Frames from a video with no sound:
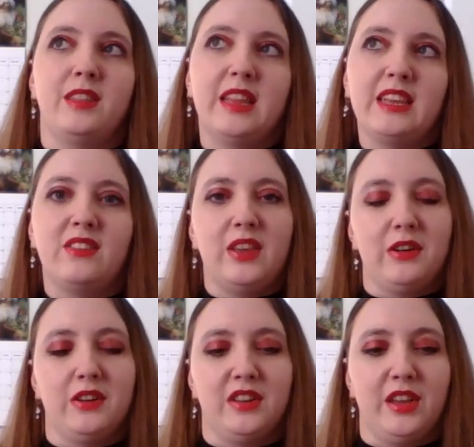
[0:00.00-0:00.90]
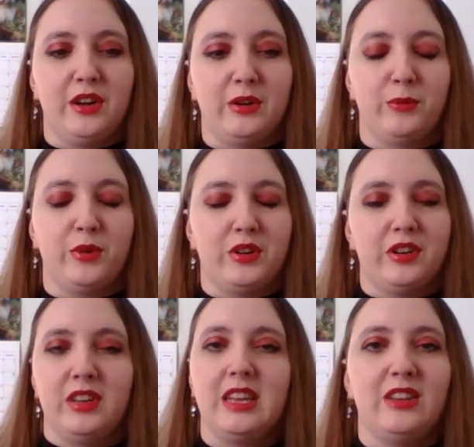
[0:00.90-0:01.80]
things here and there where
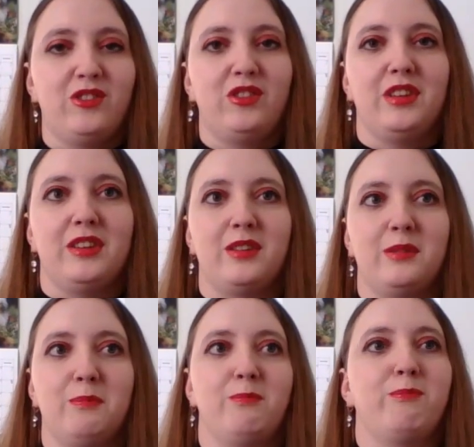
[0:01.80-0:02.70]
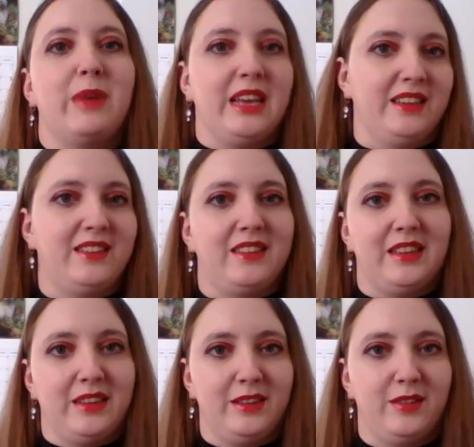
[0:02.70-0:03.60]
it just makes
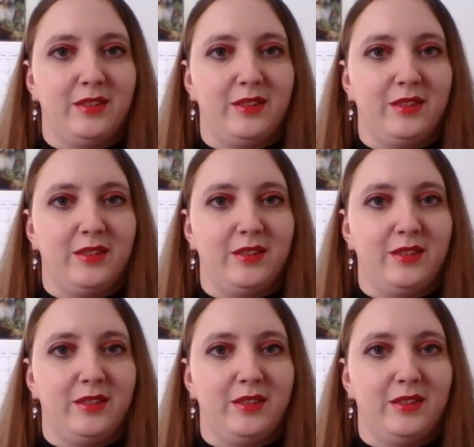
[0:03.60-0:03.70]
it